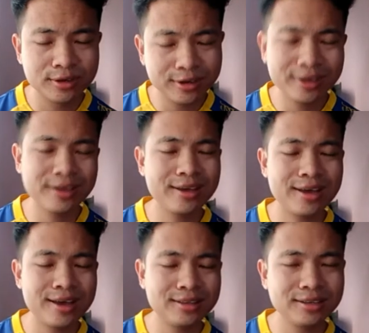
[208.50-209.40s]

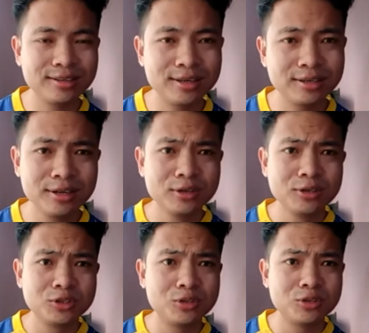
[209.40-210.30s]
Okay, I think that
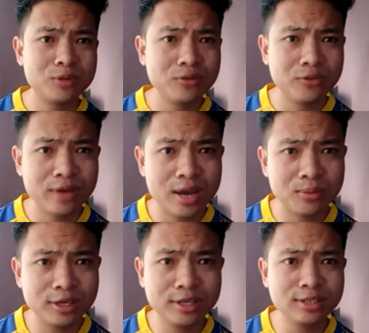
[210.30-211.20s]
some of you
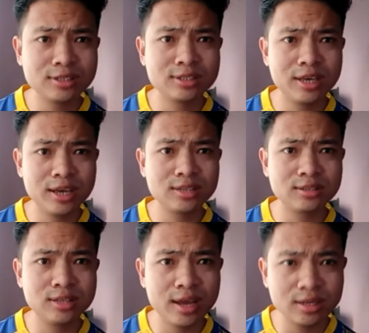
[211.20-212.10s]
have already just
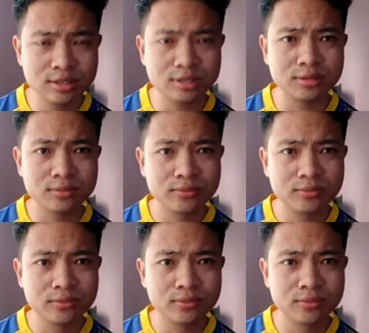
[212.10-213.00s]
guessed the answer.
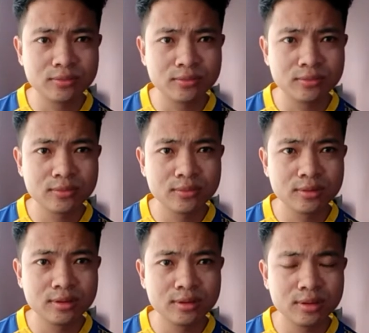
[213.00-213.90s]

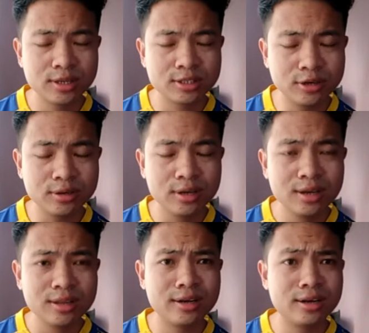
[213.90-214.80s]
That's good.
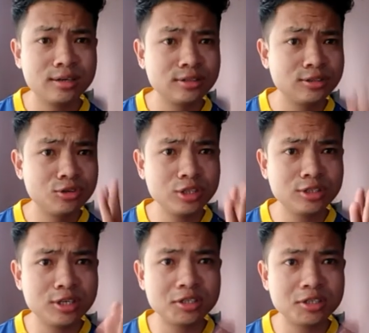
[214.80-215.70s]
There are
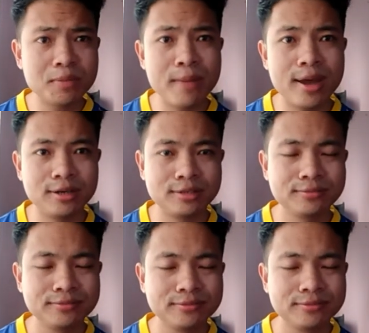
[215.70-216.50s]
three states of matter,